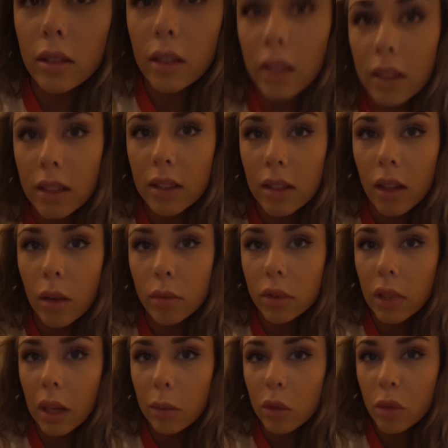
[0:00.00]
already hissed a couple
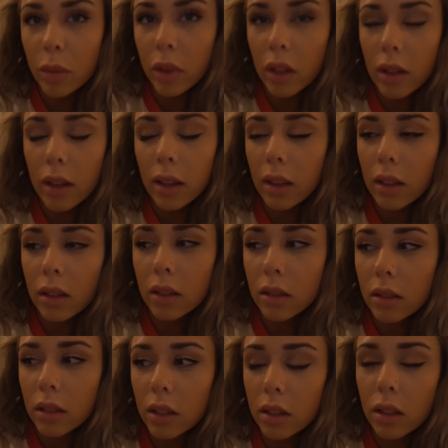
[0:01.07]
times, but I
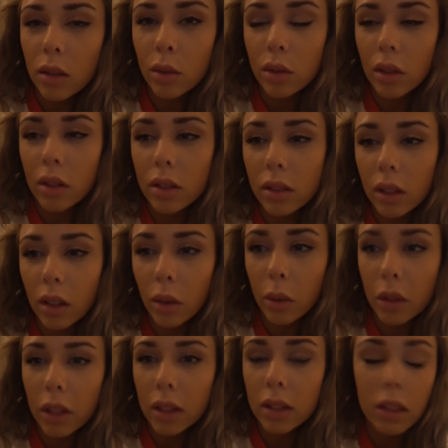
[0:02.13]
think Disco is honestly the
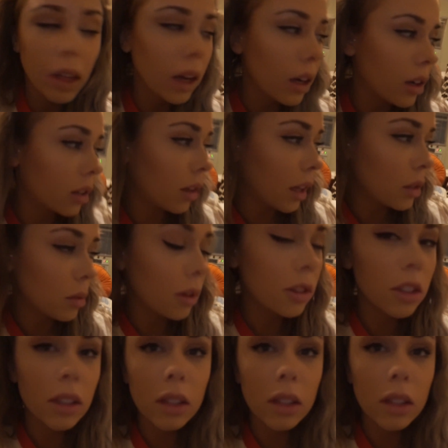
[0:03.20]
one that's scared, and that's why she